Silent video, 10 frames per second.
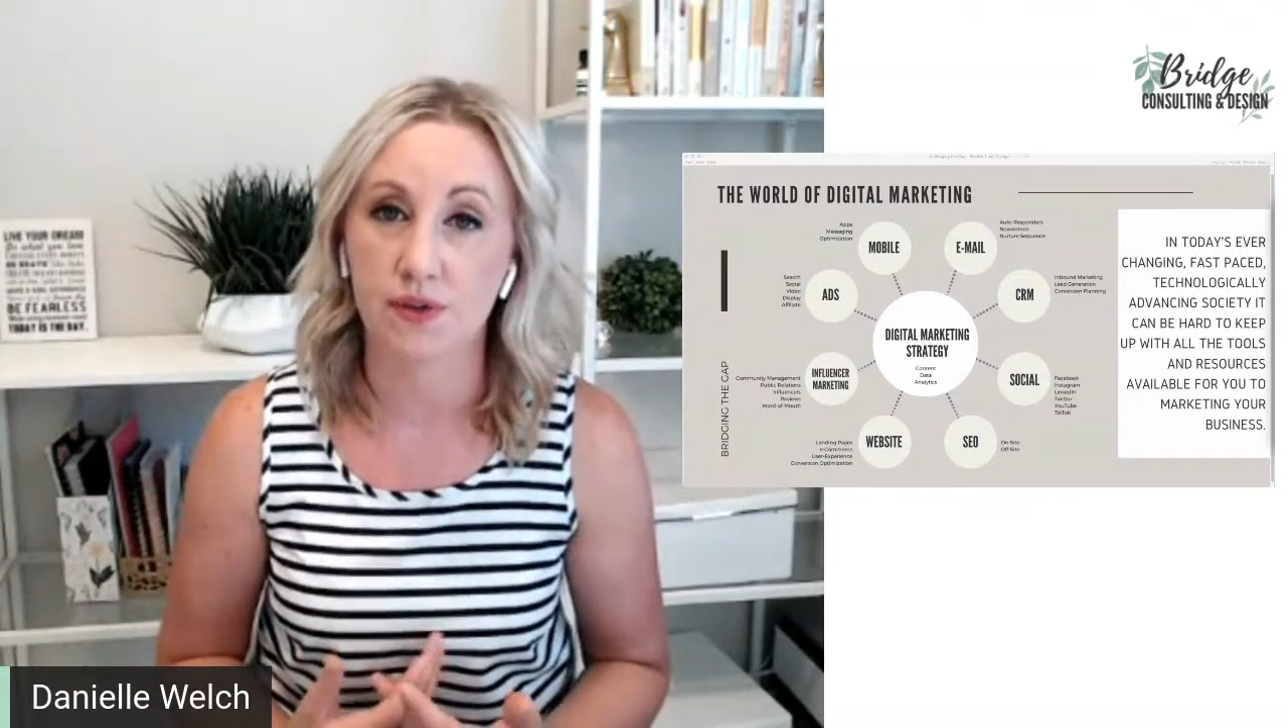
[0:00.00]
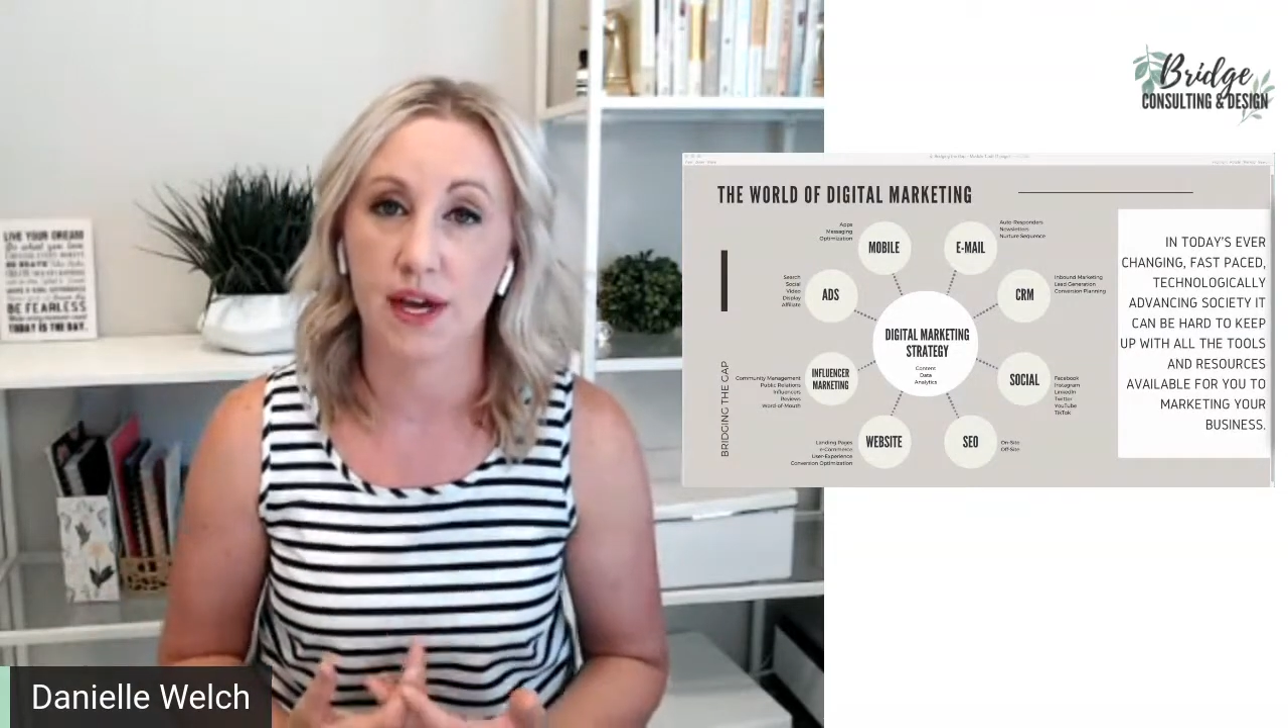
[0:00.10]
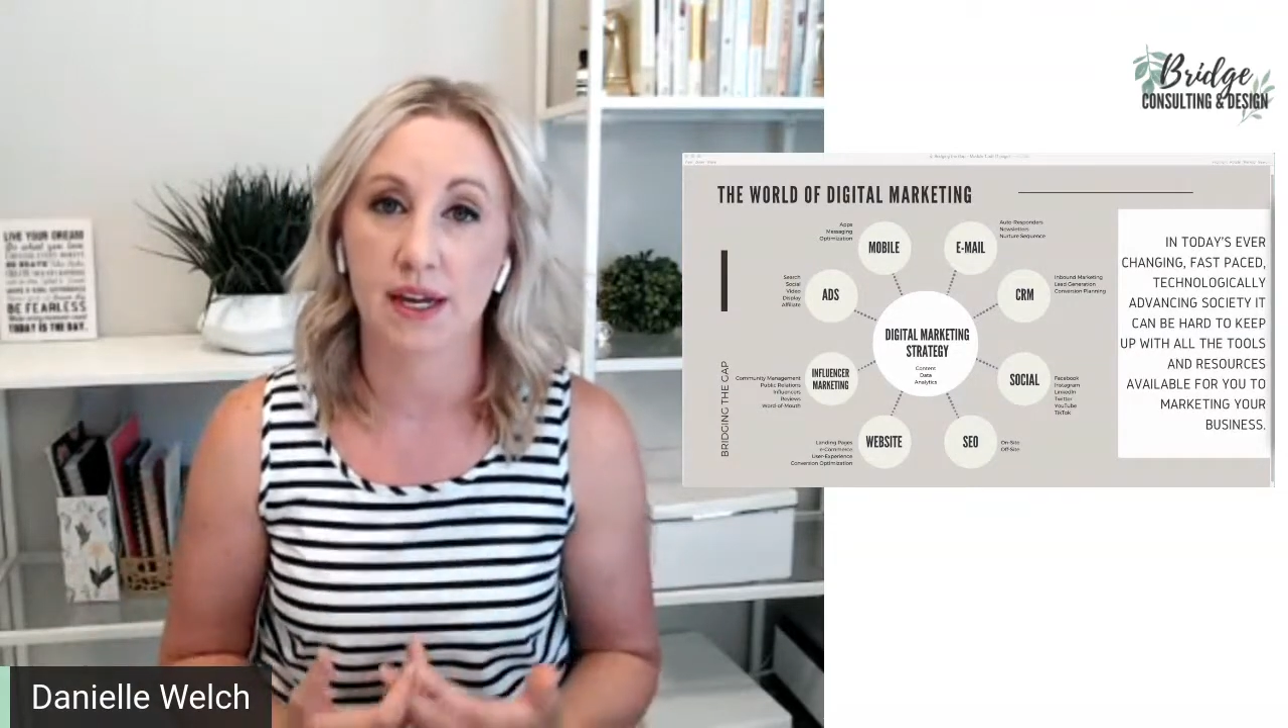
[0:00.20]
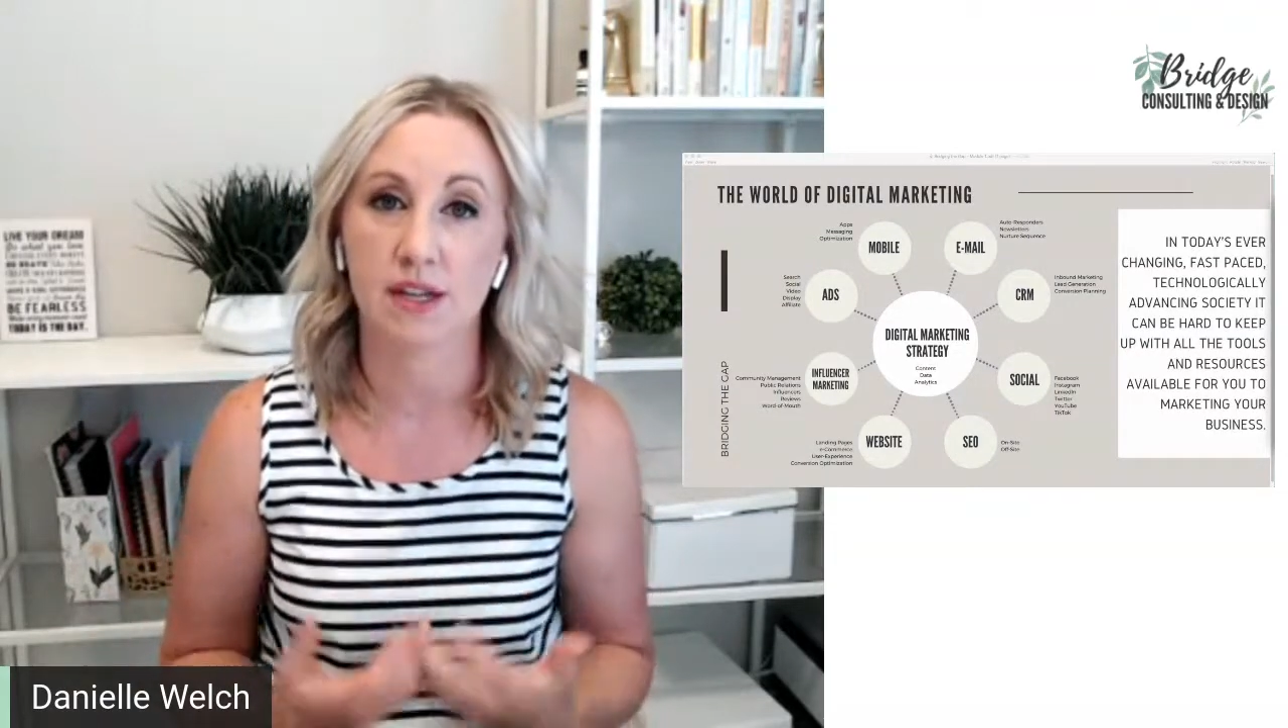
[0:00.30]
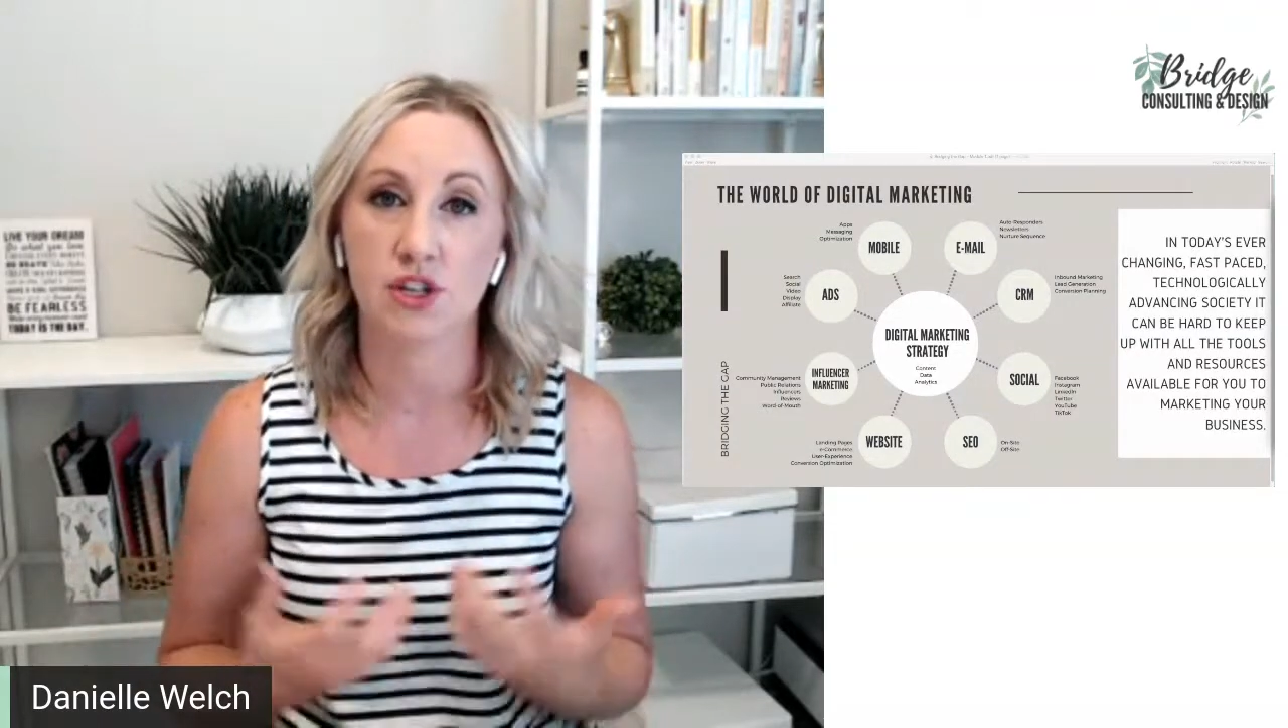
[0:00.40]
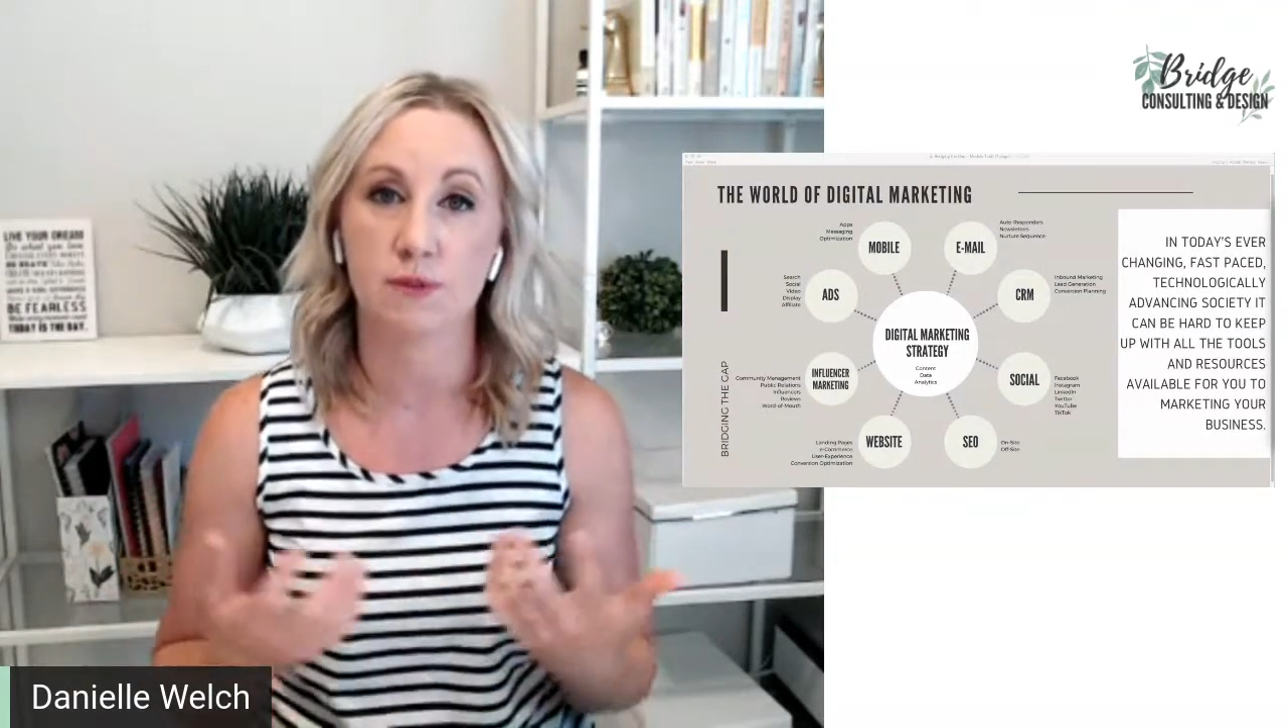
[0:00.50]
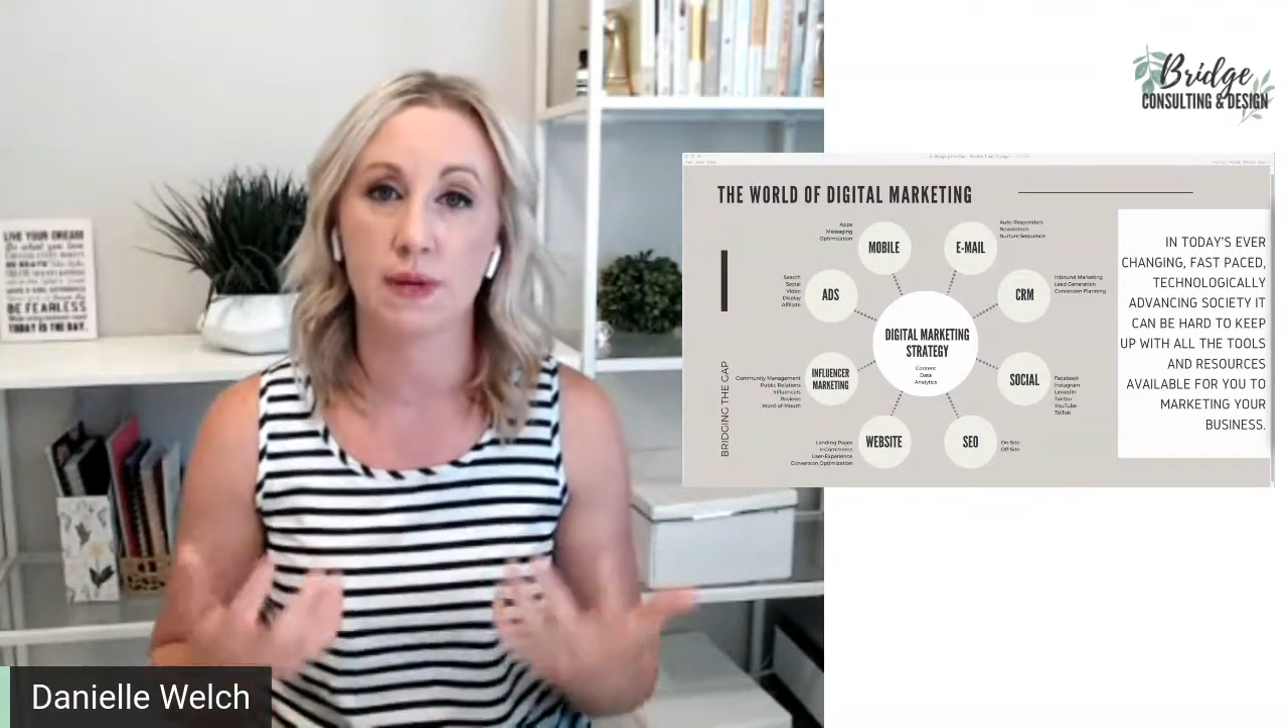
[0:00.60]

that can just